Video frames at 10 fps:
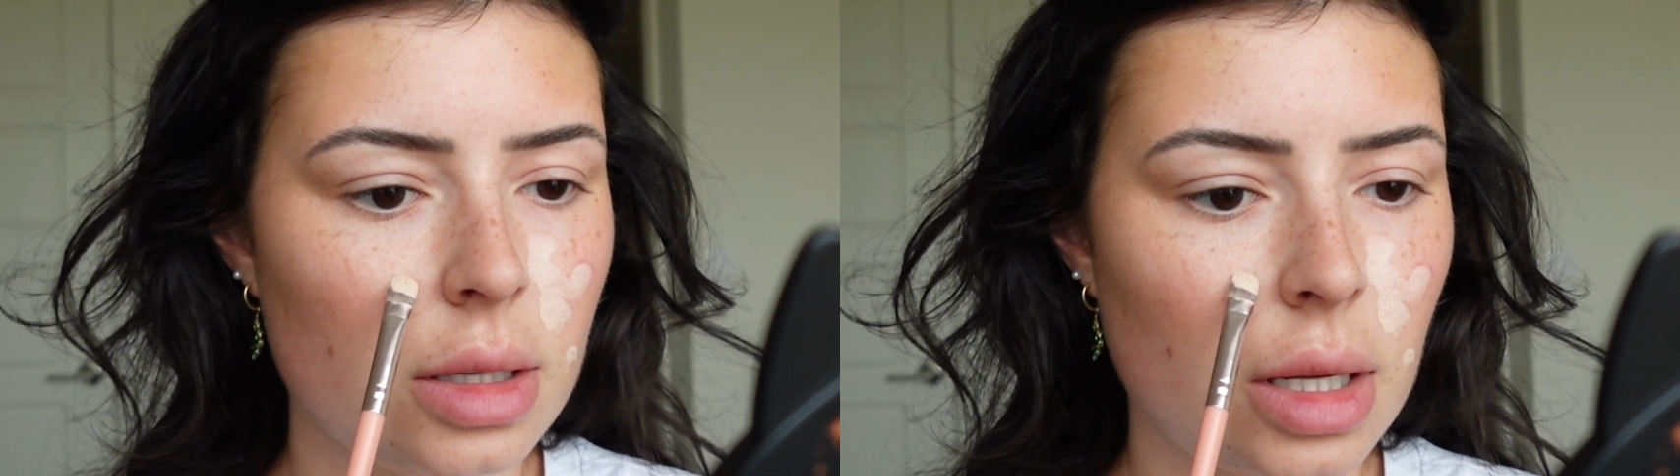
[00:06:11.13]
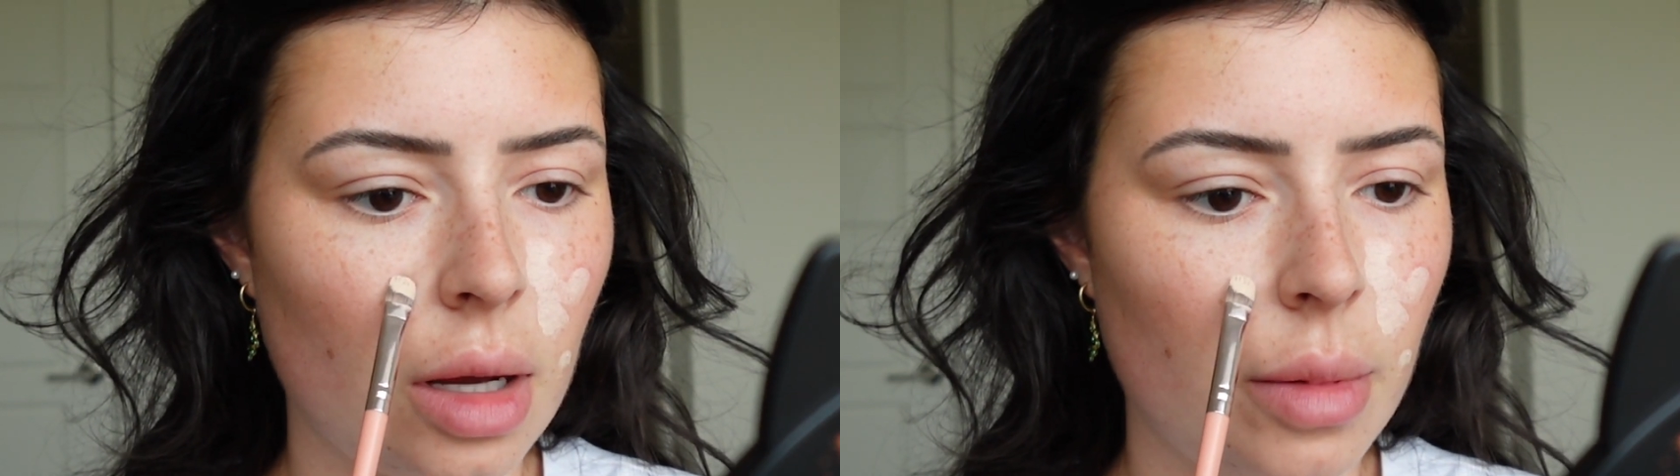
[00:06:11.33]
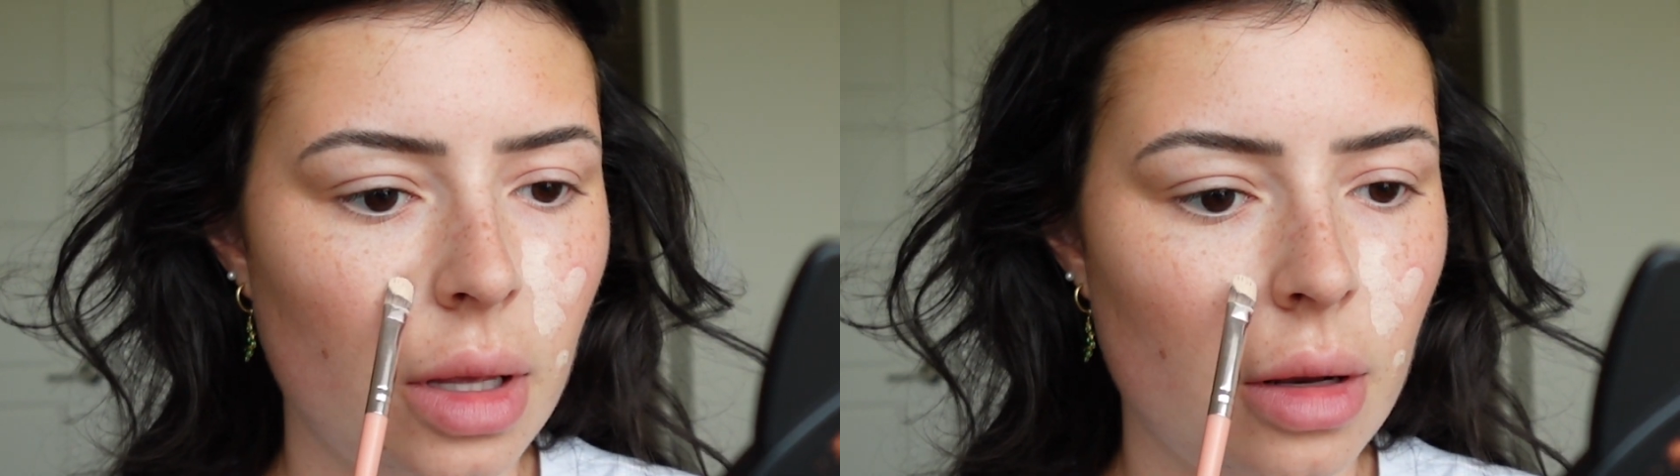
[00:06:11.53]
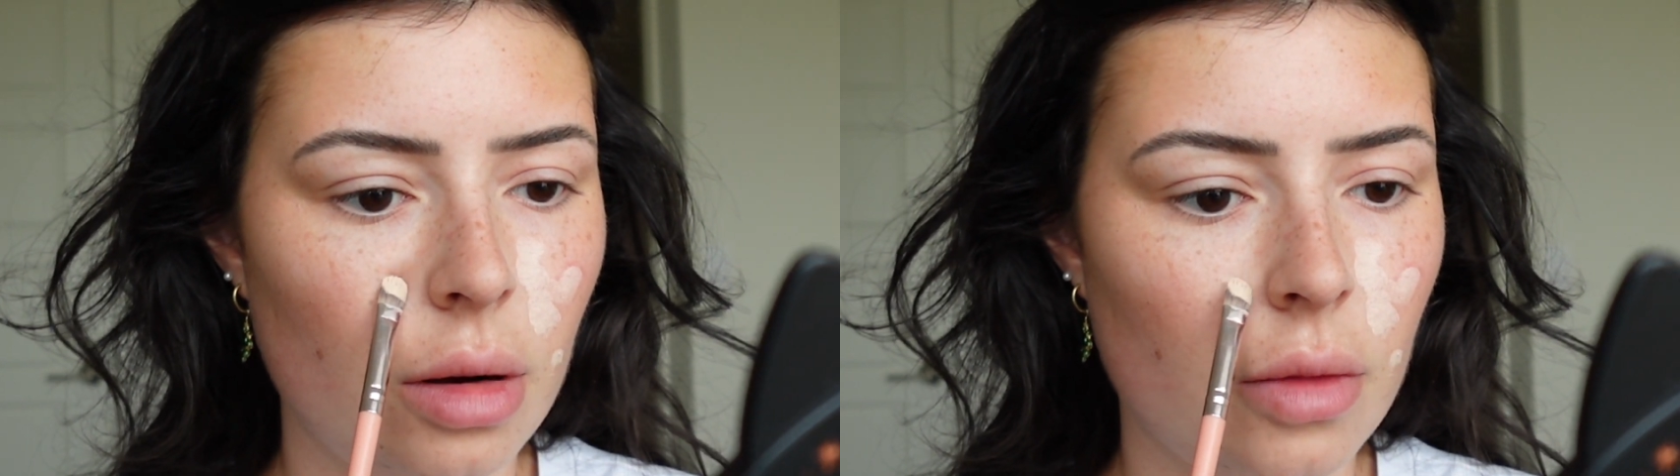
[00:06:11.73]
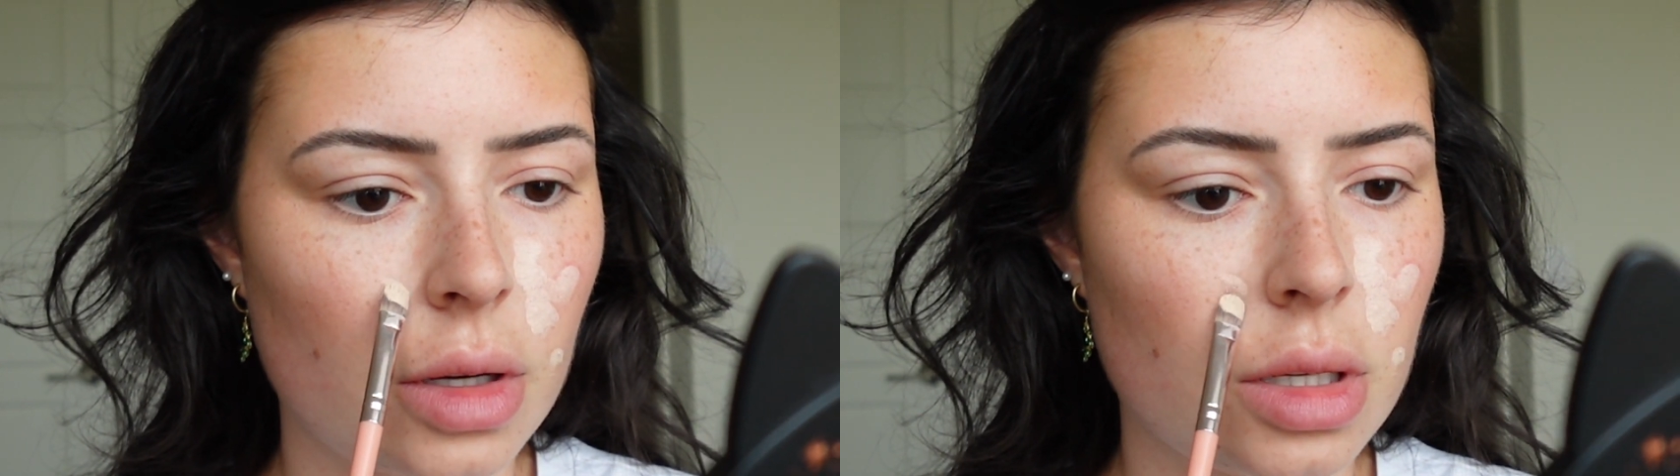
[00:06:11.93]
dabbing it
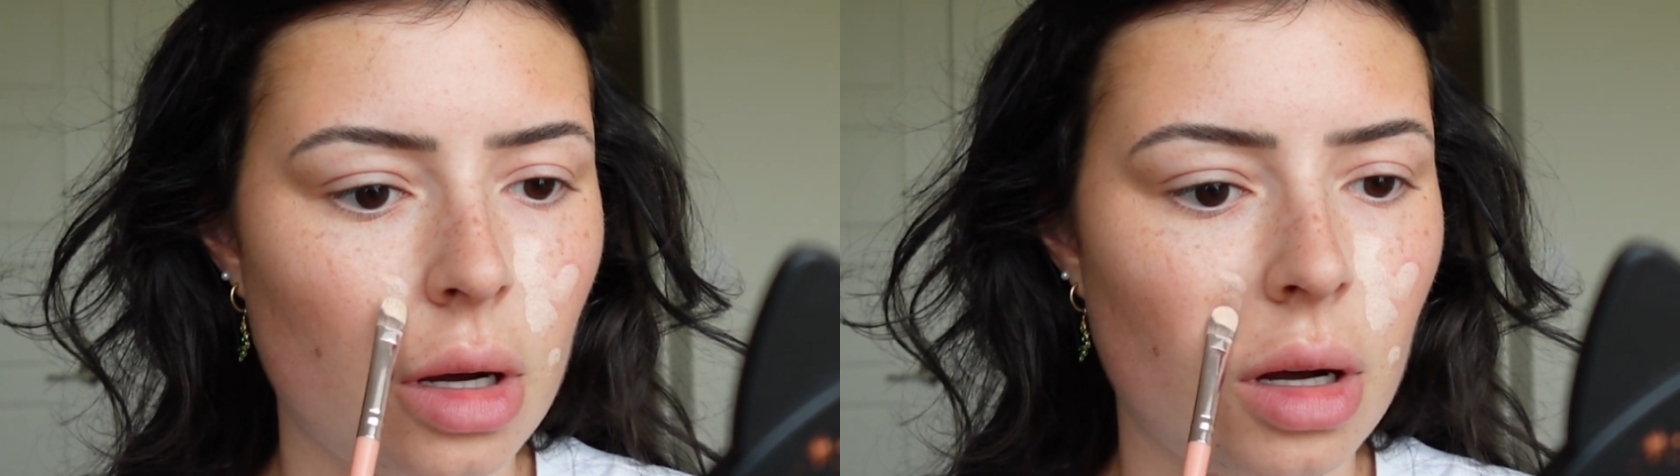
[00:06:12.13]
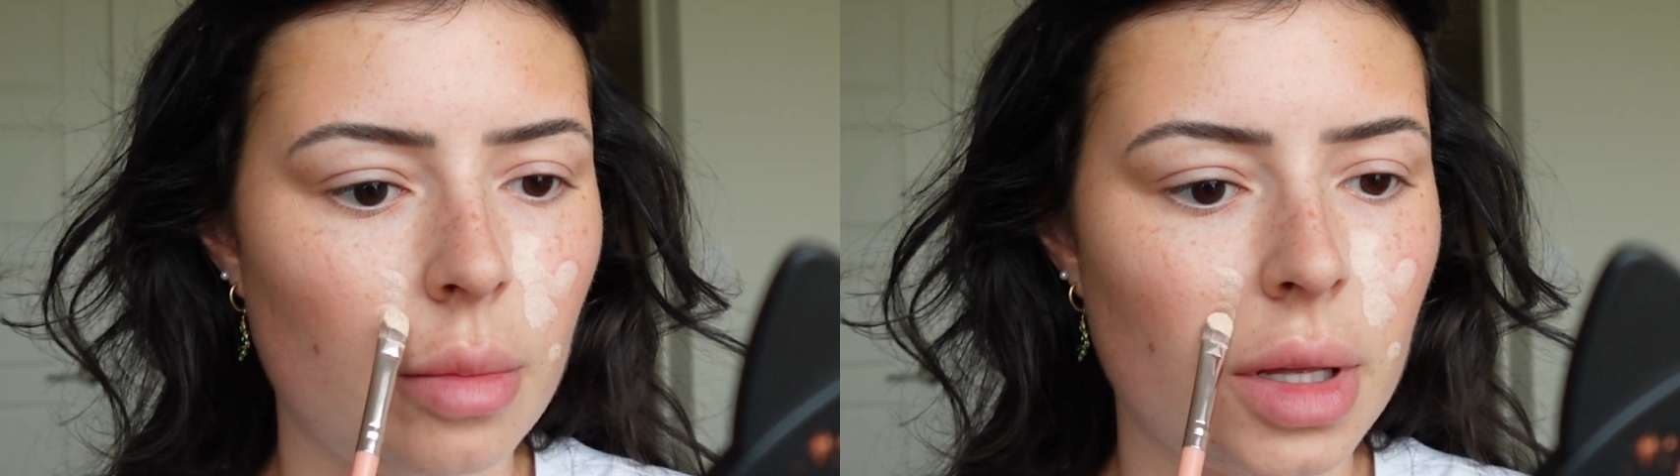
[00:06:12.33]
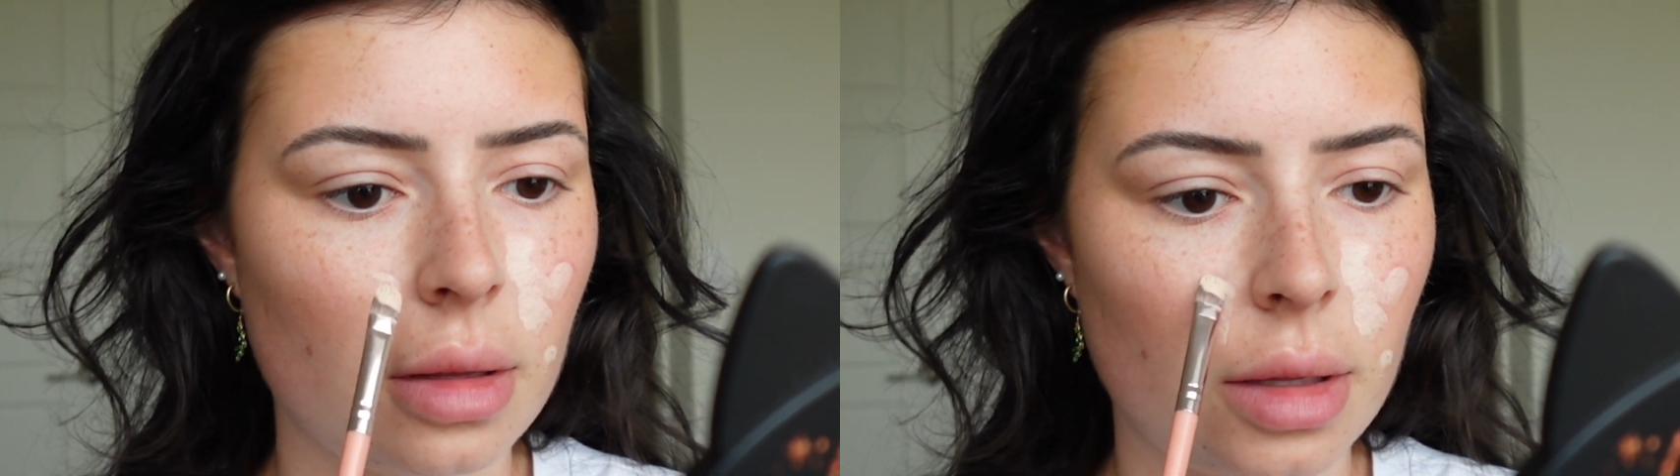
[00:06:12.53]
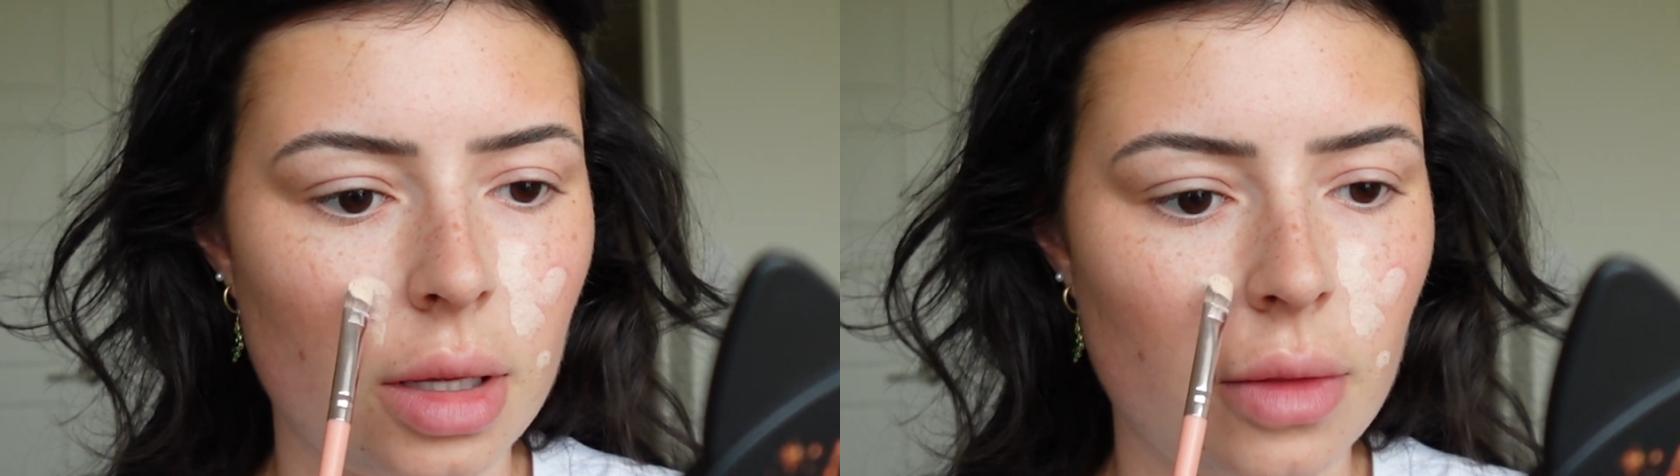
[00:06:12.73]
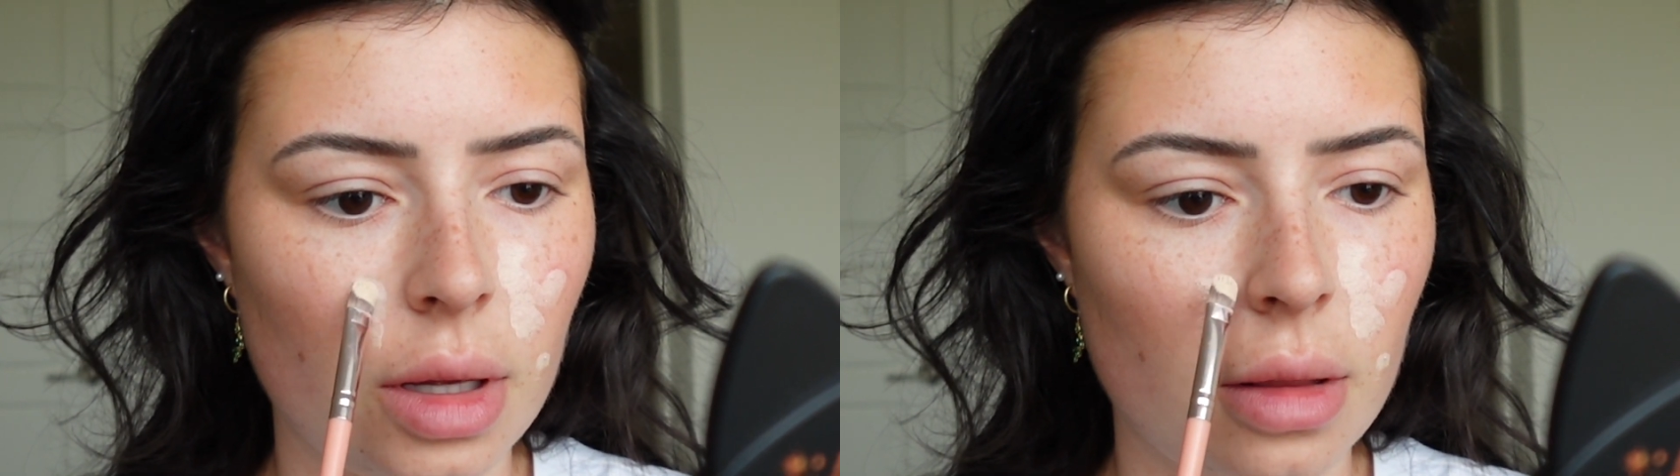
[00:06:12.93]
over top and
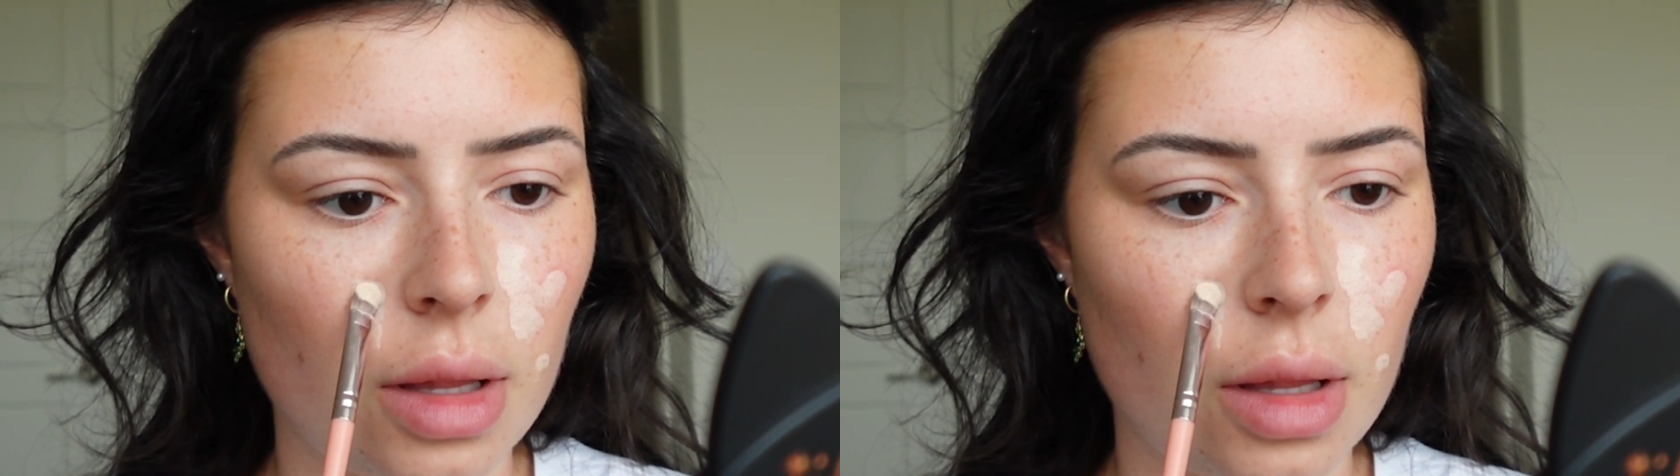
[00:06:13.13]
leaving it